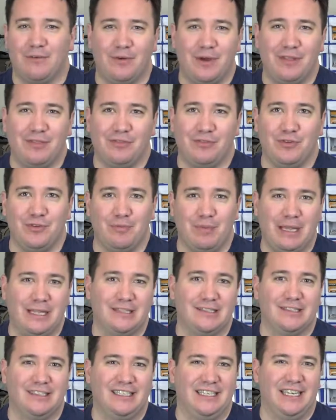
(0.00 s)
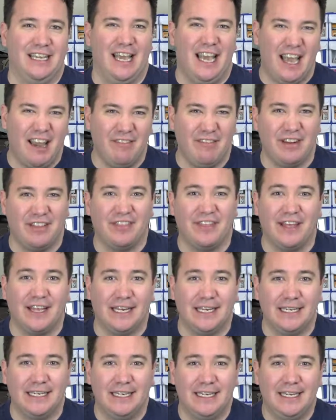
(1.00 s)
went through basically
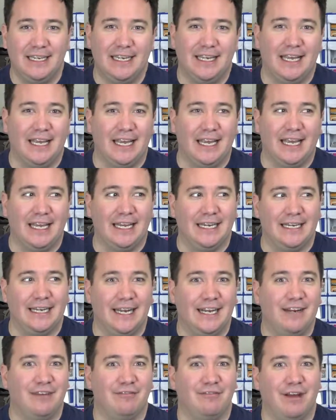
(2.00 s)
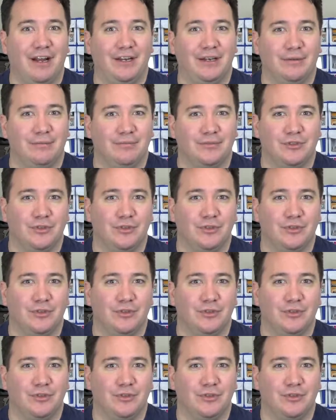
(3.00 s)
everything, and I didn't find them.